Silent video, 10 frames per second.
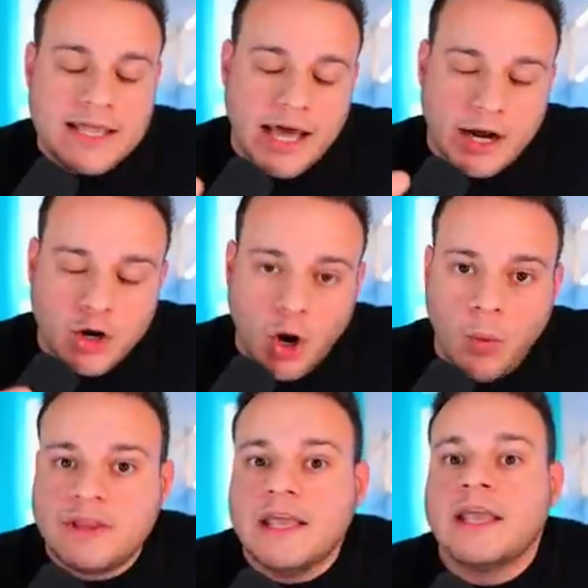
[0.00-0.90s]
it. You got to
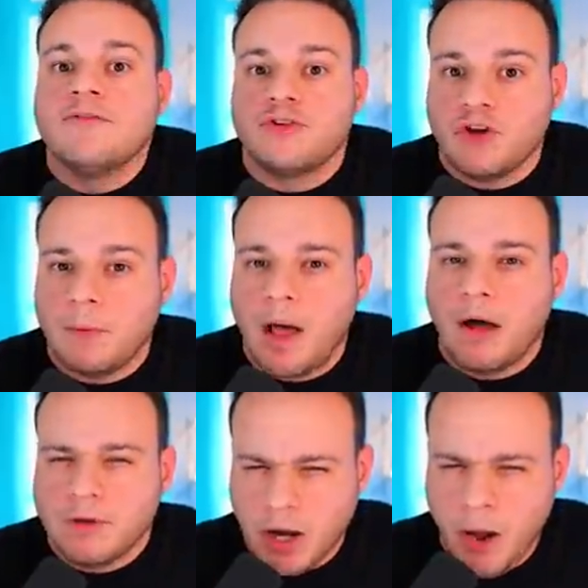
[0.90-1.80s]
know what they give a shit
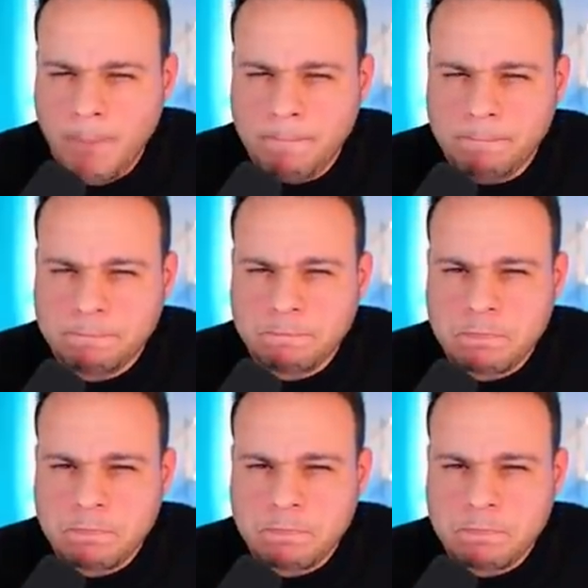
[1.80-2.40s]
about, you know?